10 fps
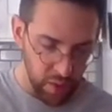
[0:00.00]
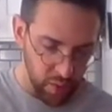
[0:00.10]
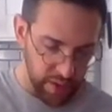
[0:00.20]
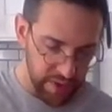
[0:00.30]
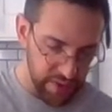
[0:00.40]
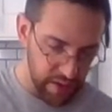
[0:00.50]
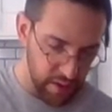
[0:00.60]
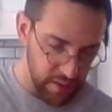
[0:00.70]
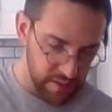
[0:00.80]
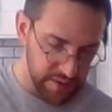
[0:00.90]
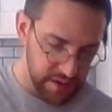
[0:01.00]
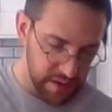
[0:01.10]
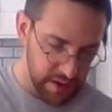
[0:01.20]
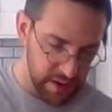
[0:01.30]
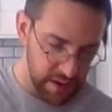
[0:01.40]
with those.
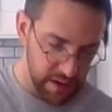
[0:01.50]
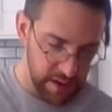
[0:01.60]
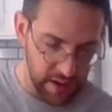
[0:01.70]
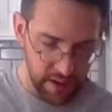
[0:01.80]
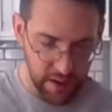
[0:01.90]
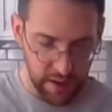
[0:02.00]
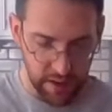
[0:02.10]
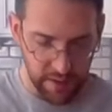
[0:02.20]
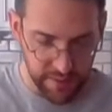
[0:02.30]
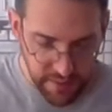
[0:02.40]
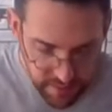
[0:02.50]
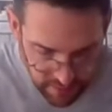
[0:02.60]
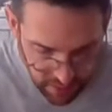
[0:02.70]
There's